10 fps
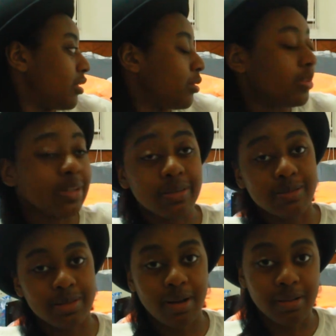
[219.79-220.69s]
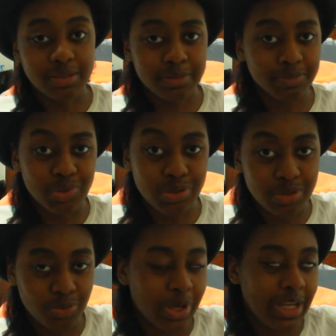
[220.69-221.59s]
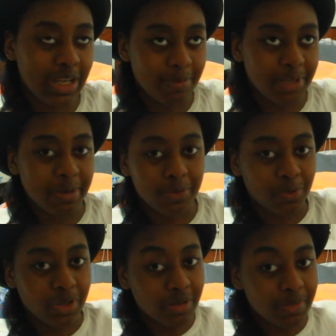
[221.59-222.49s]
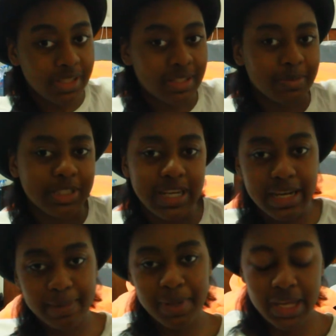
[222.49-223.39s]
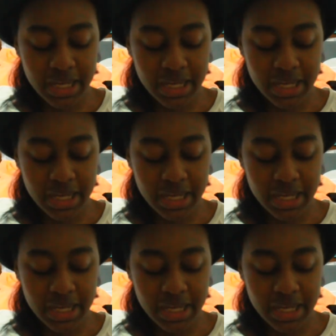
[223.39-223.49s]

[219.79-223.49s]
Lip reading: who knows, I'll lose weight and be able to wear them by summertime.